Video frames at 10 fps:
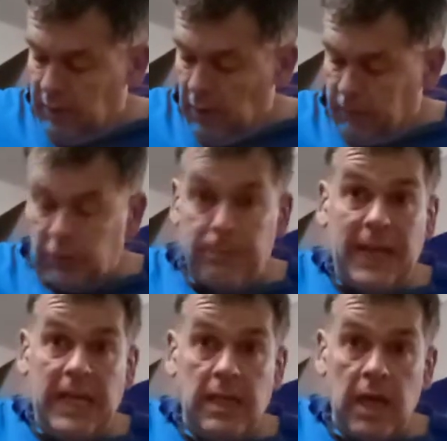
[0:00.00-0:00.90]
of
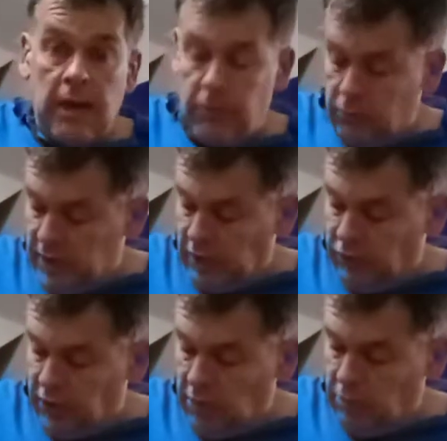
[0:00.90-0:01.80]
speed, I've already
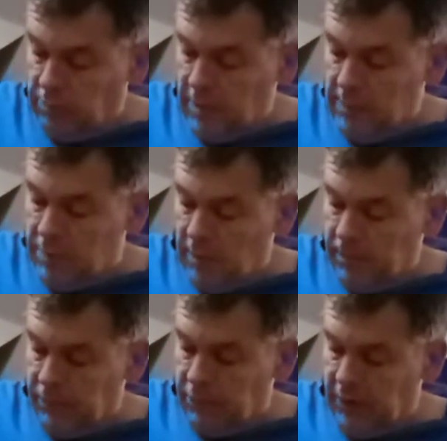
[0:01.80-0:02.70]
tuned my
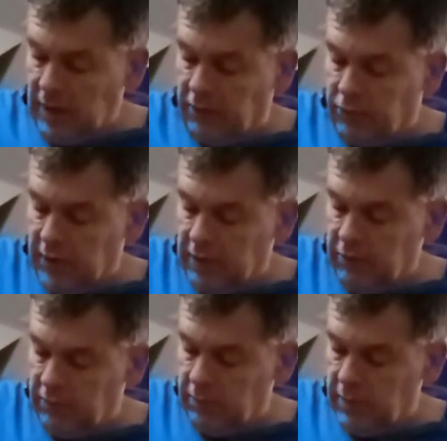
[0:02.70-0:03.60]
bottom 3 strings,